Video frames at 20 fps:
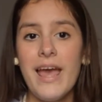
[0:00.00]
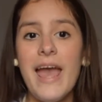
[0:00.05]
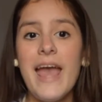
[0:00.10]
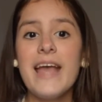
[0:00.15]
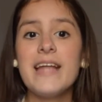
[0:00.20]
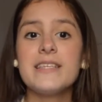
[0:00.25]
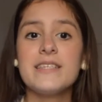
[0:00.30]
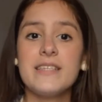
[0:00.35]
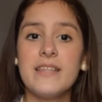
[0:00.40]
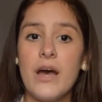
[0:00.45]

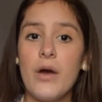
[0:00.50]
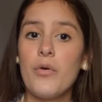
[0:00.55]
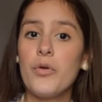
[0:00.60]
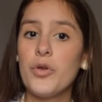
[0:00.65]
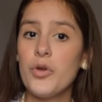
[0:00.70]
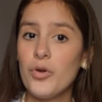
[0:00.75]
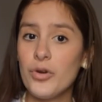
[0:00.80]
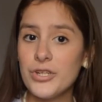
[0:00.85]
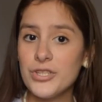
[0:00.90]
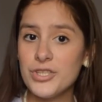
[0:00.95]
It's now
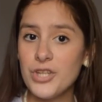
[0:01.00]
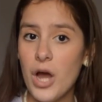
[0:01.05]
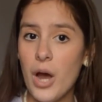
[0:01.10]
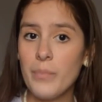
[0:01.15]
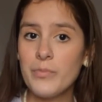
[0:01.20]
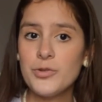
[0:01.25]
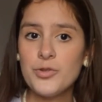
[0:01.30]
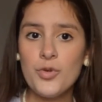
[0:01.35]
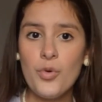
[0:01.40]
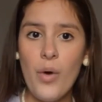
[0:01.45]
your
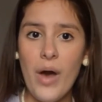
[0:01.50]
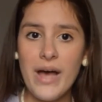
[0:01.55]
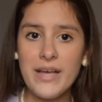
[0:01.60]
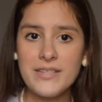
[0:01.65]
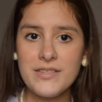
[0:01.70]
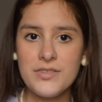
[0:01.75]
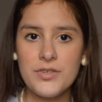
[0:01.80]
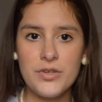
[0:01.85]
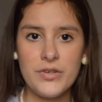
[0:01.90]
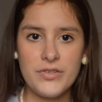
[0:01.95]
job to
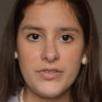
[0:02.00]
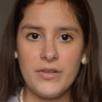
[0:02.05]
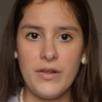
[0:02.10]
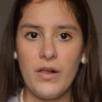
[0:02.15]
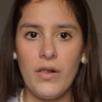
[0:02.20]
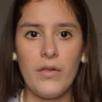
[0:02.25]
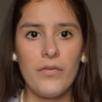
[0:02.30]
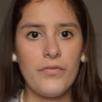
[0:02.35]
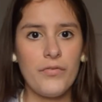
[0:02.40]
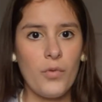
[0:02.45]
ask
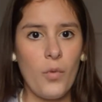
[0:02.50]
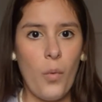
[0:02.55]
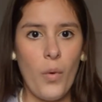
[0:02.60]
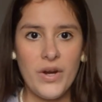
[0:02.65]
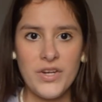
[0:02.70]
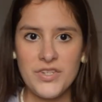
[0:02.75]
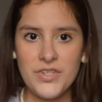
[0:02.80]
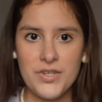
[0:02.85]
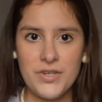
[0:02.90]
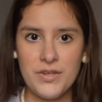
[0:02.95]
yourself
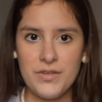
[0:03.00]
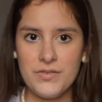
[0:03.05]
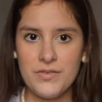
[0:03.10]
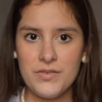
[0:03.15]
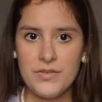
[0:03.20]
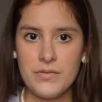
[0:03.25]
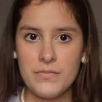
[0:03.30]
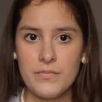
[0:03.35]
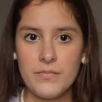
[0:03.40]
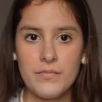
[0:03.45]

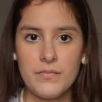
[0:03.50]
questions.